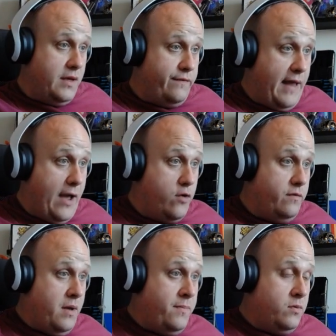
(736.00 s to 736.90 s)
They fly over
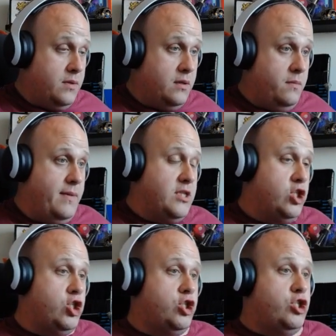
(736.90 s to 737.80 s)
my building, makes a
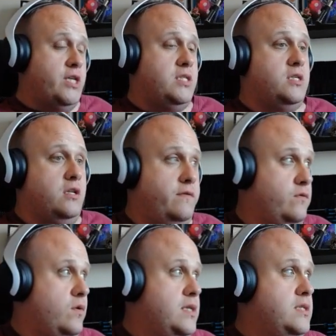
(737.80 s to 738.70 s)
shit ton of
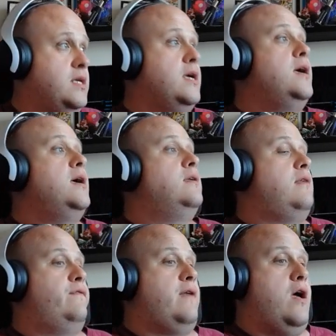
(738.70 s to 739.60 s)
noise.
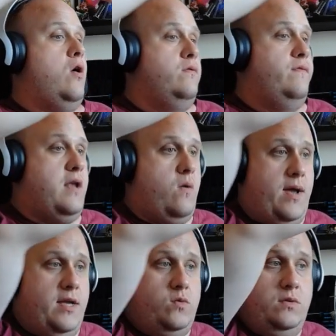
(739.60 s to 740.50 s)
They fly over that
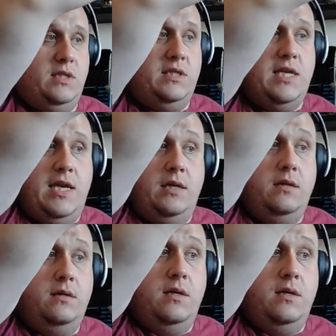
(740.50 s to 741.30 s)
way towards the city,